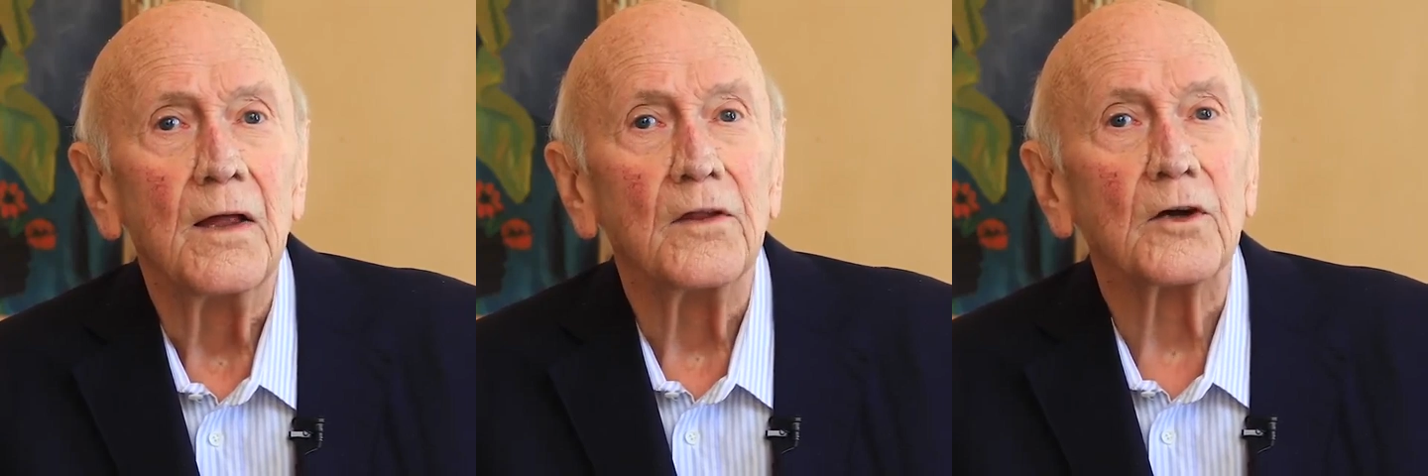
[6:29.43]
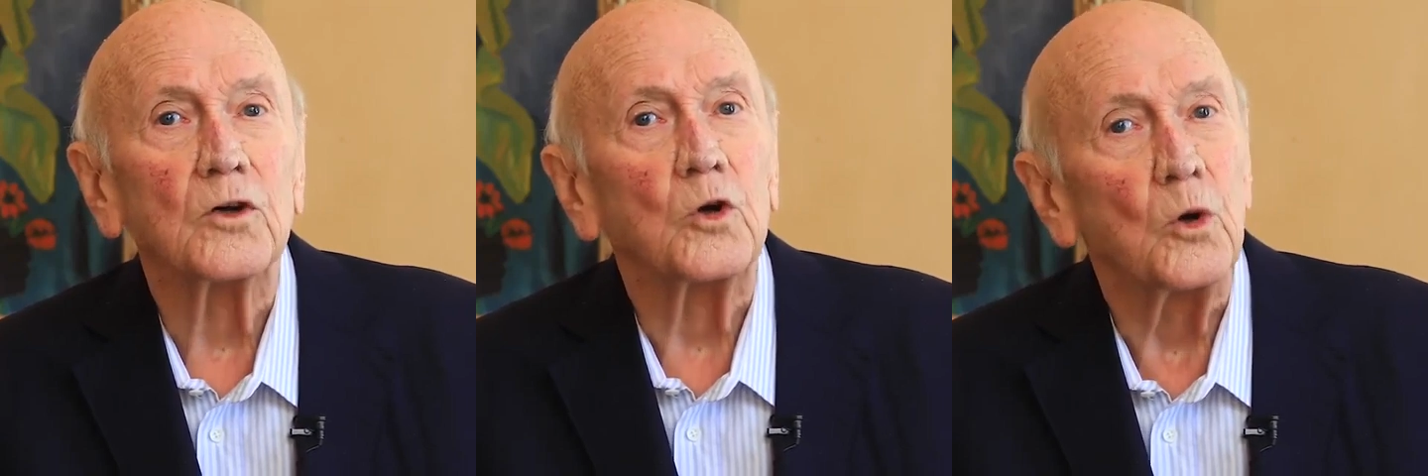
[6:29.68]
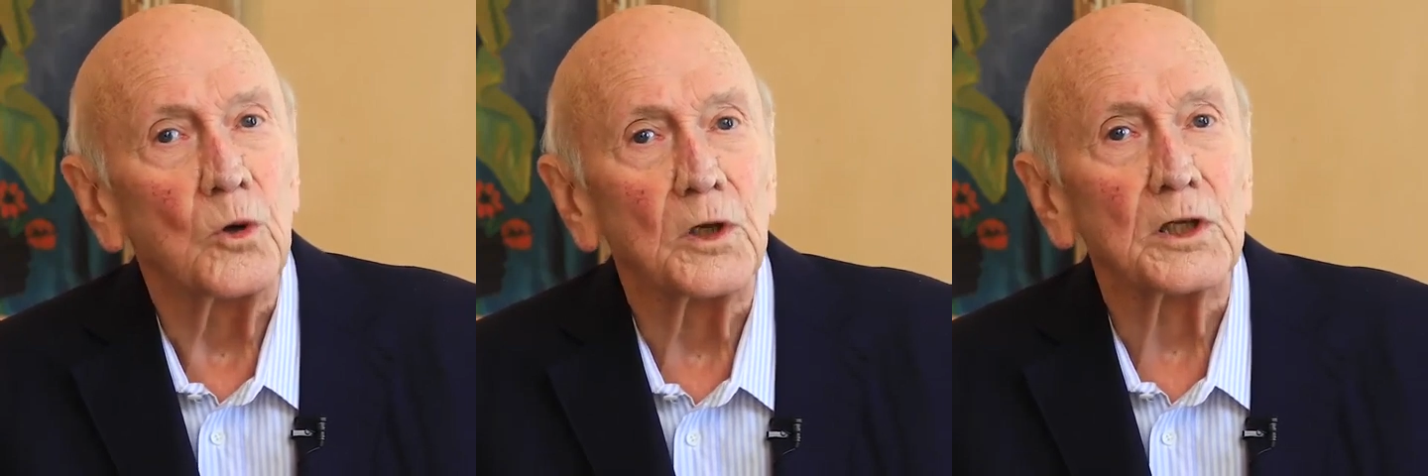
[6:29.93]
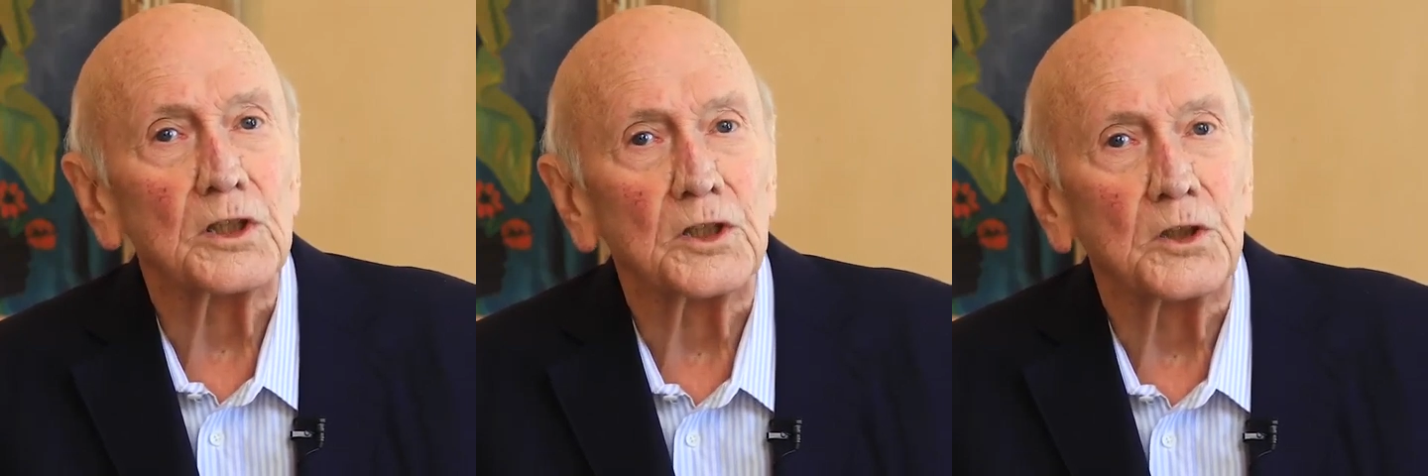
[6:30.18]
the
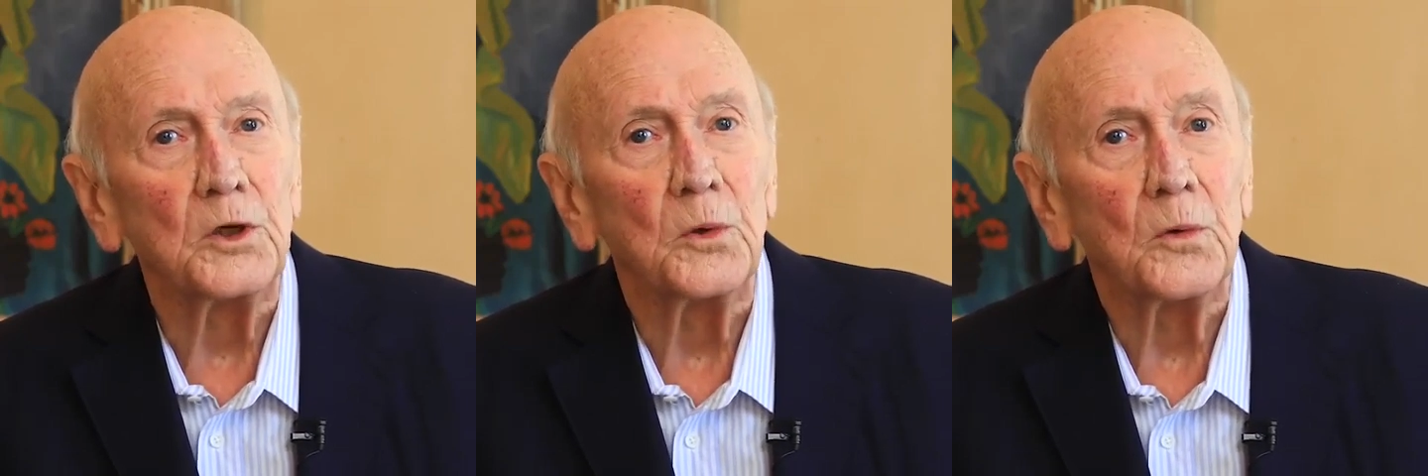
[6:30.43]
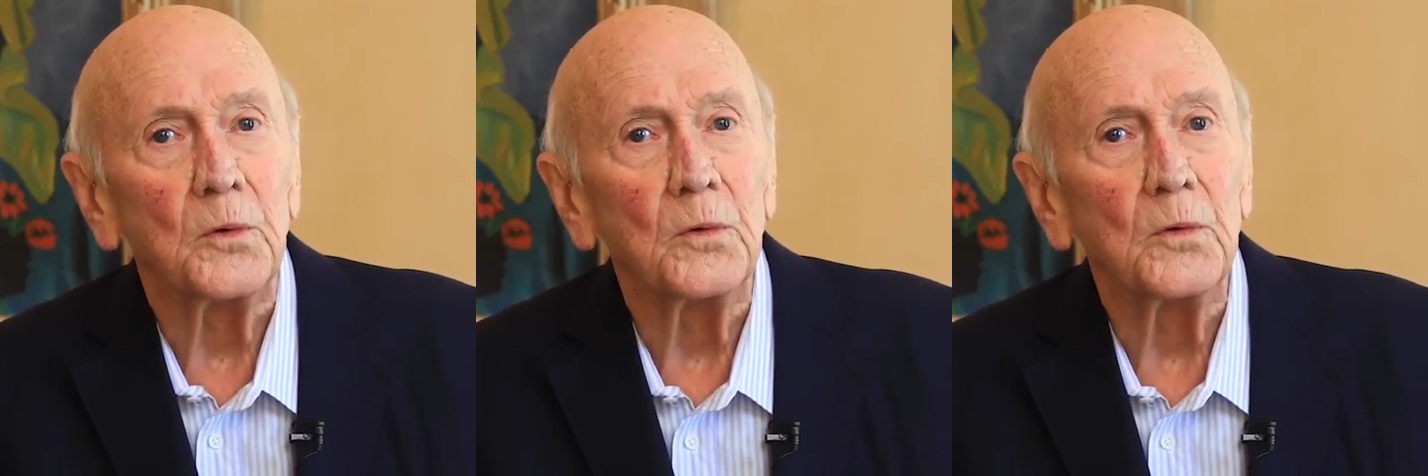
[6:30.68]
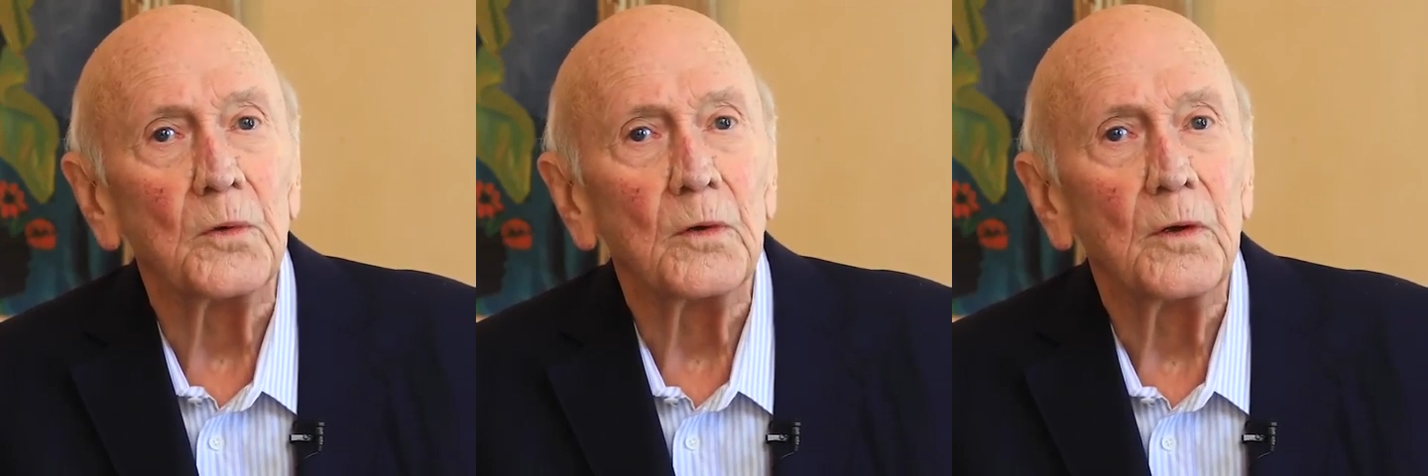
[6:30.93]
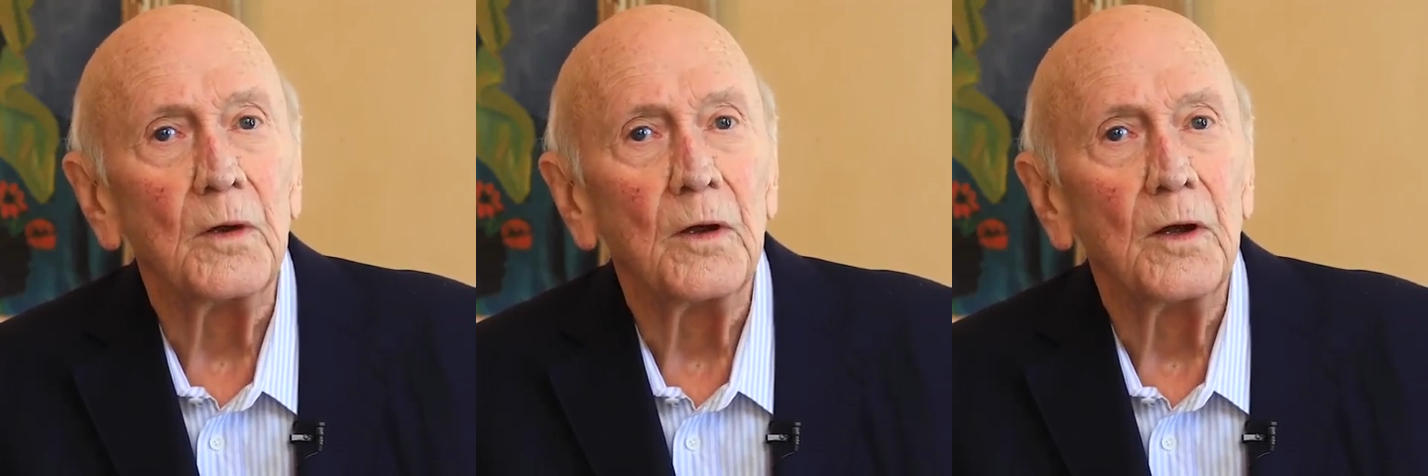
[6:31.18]
cornerstone
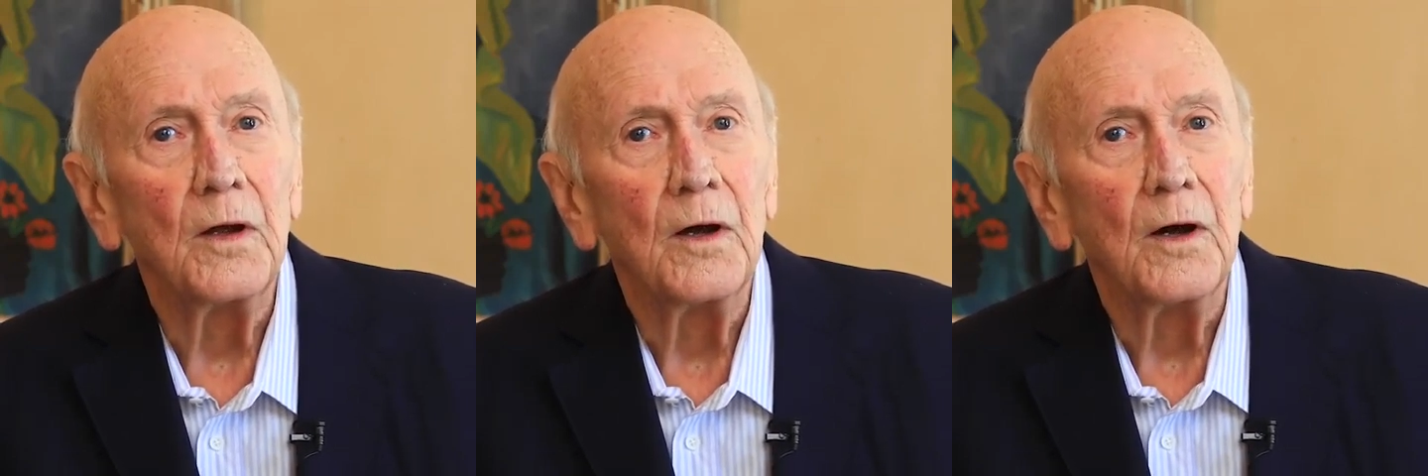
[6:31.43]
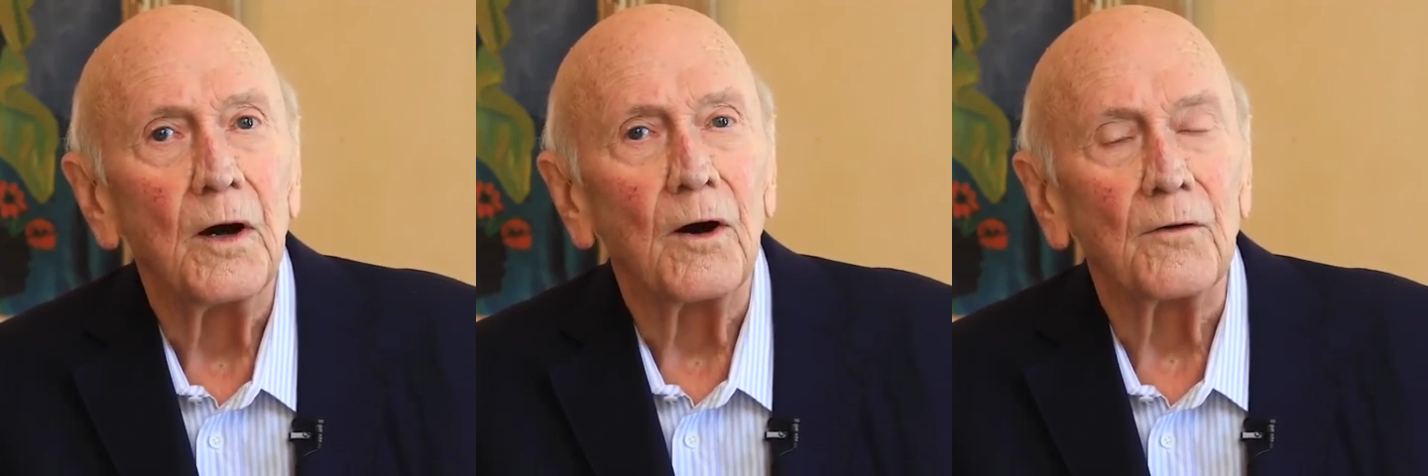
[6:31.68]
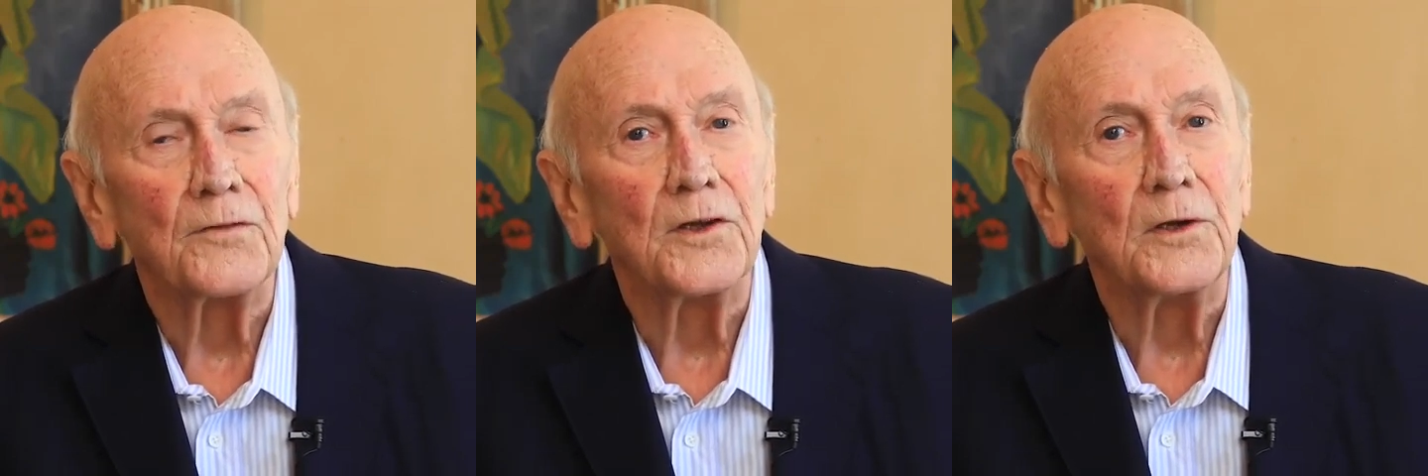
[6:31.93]
of